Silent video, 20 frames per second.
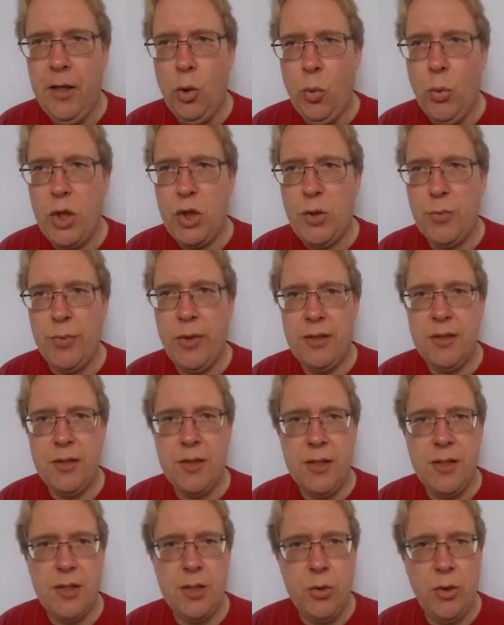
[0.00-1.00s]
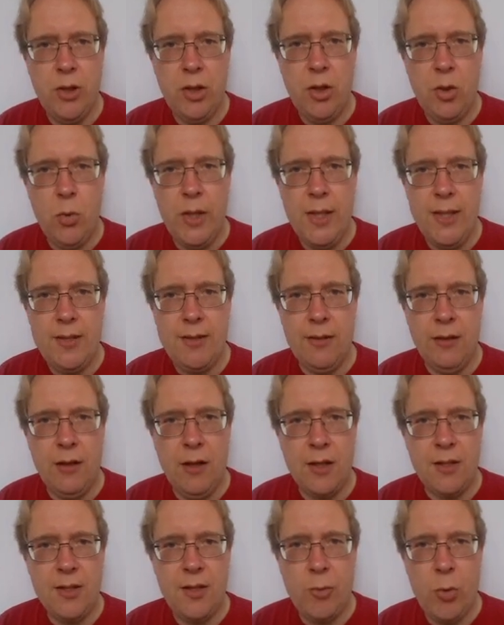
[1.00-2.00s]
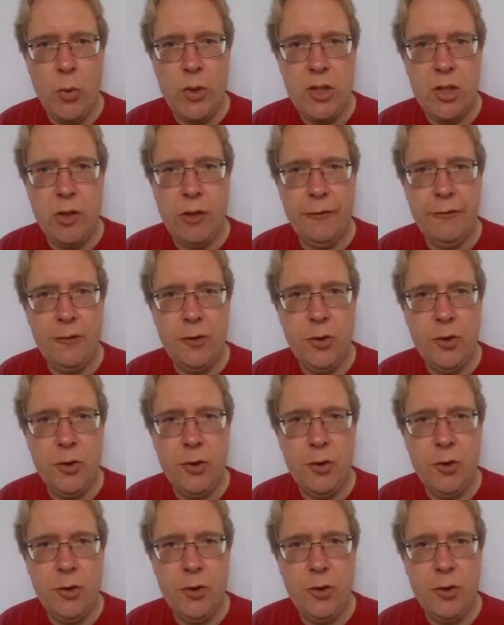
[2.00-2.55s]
Which brings us to the quiz, the last quiz of